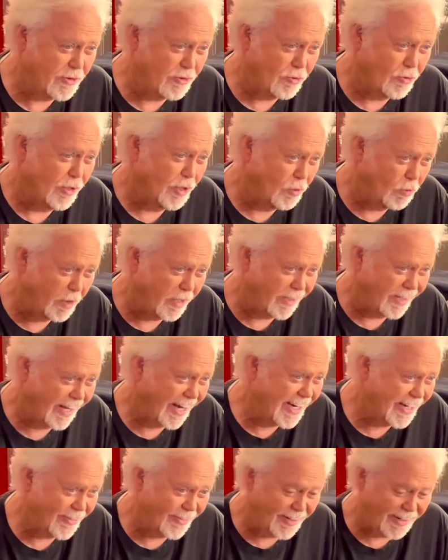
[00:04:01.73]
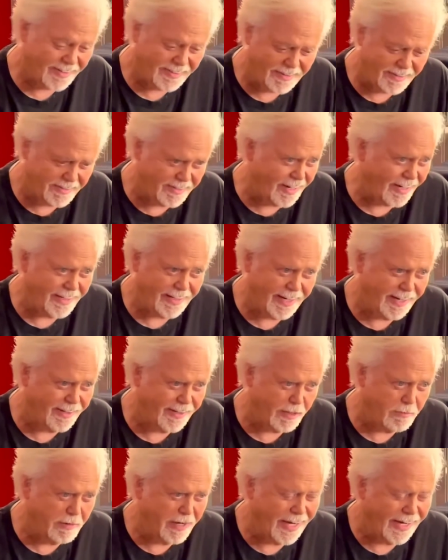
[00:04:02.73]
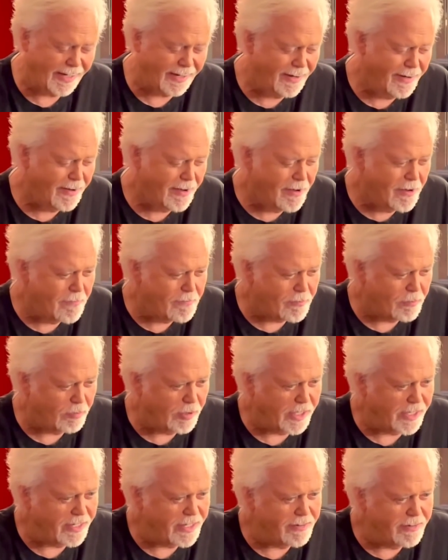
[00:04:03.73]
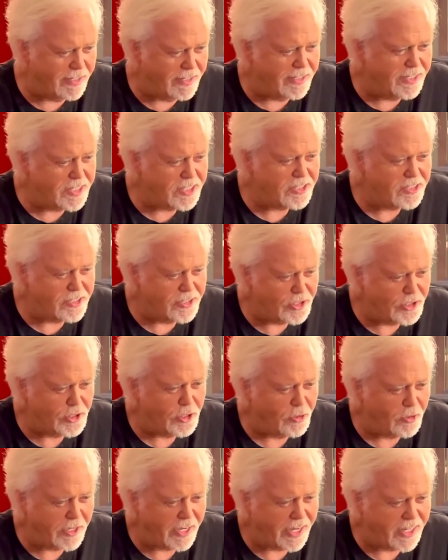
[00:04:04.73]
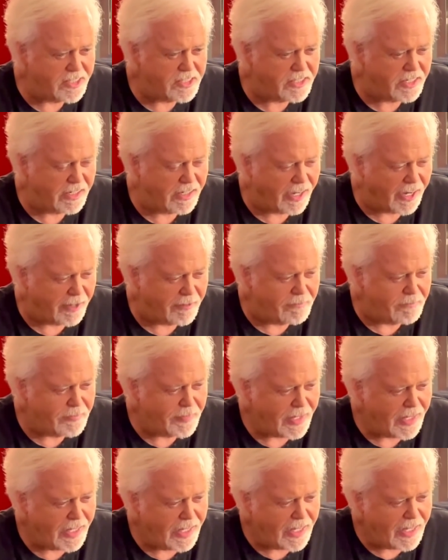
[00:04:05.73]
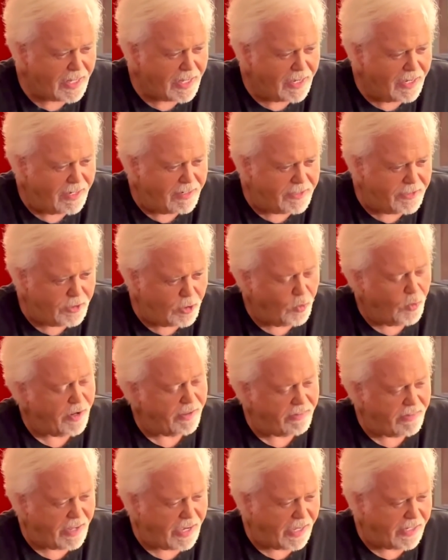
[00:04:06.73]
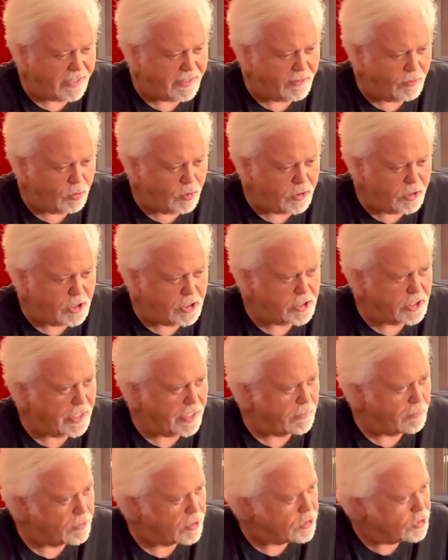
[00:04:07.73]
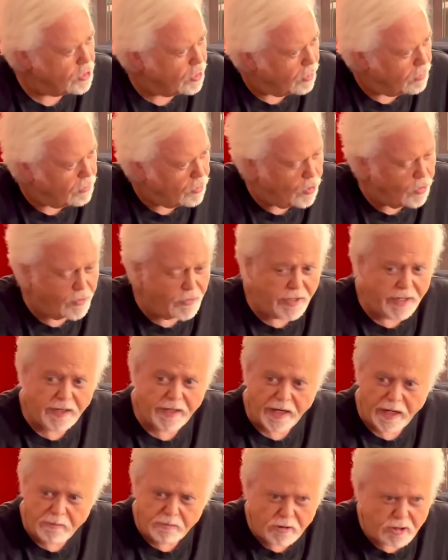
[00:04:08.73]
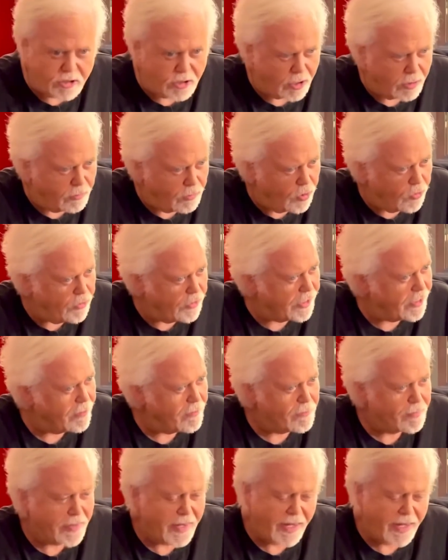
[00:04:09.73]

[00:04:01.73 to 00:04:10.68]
throwing a one-liner out there and not getting anything back? But in this showcase tonight, knowing that we'll just keep the show moving, keep the show moving.